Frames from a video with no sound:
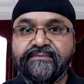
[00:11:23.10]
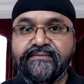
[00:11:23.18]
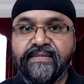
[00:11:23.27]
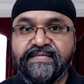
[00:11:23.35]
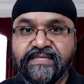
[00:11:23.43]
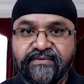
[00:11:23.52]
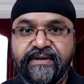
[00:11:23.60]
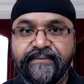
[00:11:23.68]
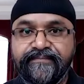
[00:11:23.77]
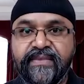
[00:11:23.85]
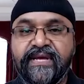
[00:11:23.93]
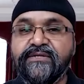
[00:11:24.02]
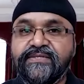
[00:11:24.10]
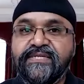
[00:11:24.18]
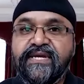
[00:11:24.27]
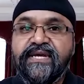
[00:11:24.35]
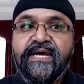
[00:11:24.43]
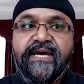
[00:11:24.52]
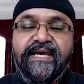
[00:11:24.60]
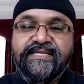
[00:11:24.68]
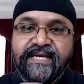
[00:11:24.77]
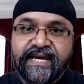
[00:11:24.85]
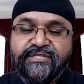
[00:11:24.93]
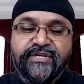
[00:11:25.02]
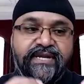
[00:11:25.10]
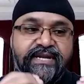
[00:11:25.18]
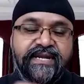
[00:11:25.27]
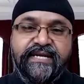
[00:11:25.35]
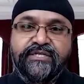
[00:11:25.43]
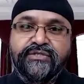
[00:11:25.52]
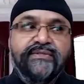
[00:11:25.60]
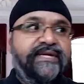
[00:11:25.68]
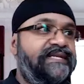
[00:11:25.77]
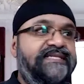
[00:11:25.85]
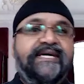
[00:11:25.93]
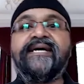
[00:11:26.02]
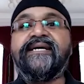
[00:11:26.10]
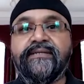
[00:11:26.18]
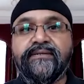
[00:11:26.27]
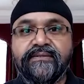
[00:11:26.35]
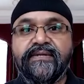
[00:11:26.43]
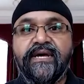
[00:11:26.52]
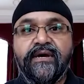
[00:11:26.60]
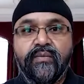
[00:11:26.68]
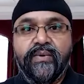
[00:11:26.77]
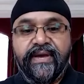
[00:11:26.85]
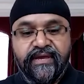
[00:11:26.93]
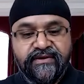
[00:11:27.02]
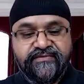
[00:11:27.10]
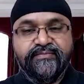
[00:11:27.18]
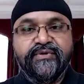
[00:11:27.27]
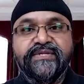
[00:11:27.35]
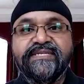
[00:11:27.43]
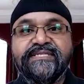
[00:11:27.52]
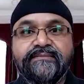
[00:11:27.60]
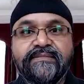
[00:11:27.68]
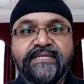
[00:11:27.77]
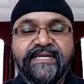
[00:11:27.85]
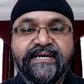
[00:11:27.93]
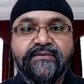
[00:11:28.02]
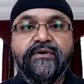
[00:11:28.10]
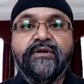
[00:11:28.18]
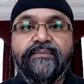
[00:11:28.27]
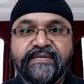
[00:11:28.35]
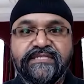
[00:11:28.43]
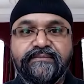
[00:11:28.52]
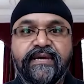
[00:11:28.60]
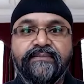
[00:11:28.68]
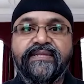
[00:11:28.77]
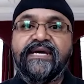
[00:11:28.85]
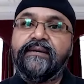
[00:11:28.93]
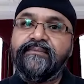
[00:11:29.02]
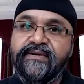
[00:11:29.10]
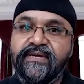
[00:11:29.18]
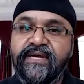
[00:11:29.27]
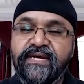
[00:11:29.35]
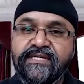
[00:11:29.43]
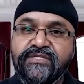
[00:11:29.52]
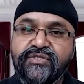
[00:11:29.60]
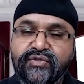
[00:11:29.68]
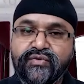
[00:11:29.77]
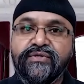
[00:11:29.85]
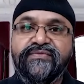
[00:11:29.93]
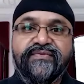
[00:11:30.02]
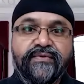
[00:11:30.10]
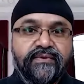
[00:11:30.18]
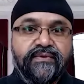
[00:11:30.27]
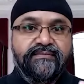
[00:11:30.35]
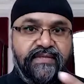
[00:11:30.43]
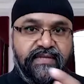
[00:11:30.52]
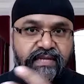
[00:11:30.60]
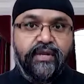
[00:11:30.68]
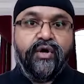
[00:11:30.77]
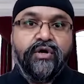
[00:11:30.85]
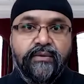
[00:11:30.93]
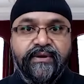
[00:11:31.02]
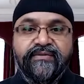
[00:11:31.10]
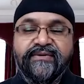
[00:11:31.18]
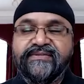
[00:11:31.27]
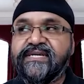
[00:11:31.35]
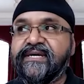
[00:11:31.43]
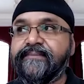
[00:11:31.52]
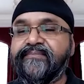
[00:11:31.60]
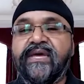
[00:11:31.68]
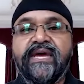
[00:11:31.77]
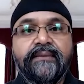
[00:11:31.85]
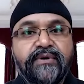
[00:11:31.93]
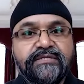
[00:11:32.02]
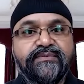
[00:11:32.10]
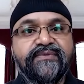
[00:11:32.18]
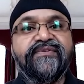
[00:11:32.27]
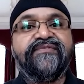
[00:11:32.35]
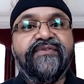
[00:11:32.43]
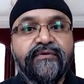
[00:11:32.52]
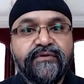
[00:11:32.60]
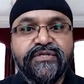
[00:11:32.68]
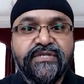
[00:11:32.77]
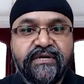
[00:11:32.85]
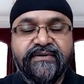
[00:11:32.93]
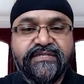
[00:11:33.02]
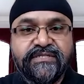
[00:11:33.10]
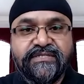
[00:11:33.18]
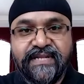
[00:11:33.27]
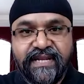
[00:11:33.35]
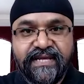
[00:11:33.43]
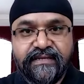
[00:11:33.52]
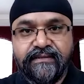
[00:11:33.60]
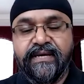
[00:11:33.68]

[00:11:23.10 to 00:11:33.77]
Is that right? So it's a it's actually a natural eternal way of putting something down on a piece of paper that can be stored for a long period of time and possibly for future generations to learn.